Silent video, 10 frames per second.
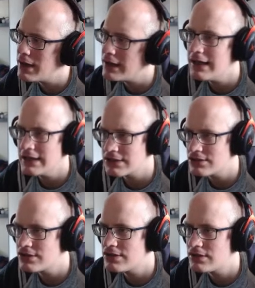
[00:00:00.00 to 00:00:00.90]
Yes,
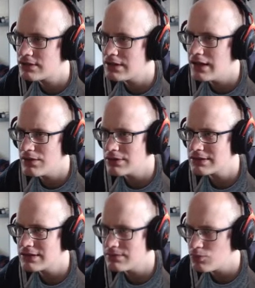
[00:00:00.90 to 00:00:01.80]
because there
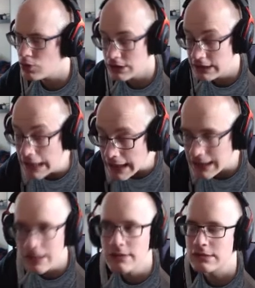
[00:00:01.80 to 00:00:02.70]
was a
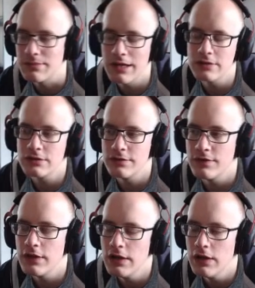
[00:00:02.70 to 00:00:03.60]
ridiculous amount of
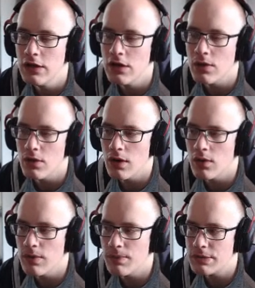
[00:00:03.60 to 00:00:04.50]

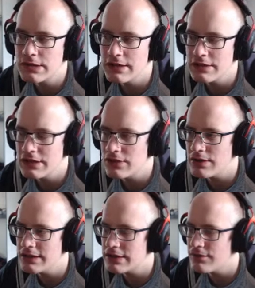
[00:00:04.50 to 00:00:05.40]
win percentage
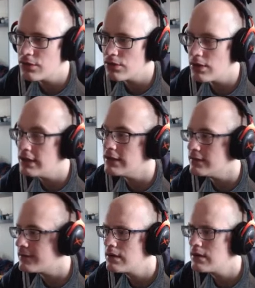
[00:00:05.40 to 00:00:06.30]
increase if you're
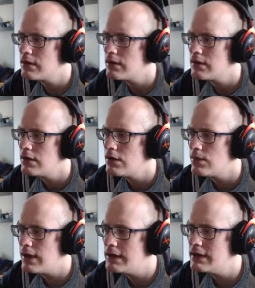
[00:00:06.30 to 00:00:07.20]
Radiant.
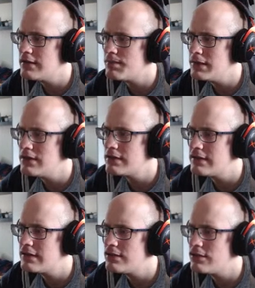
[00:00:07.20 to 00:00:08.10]
Radiant middle
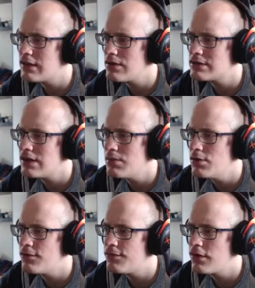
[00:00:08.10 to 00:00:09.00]
tier 2 towers now
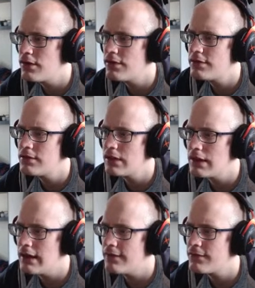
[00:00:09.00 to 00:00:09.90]
move further to the
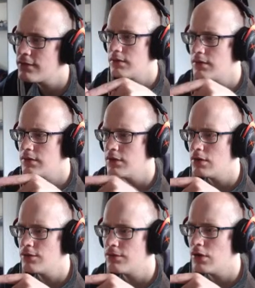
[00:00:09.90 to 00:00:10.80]
left.
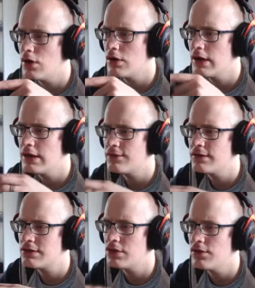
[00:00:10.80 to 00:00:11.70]
No longer has
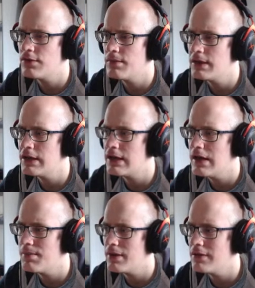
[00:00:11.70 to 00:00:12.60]
vision over the big
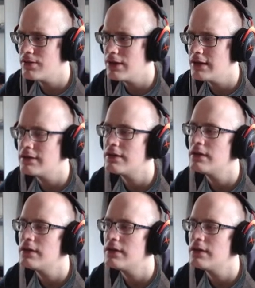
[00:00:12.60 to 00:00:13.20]
camp on the right.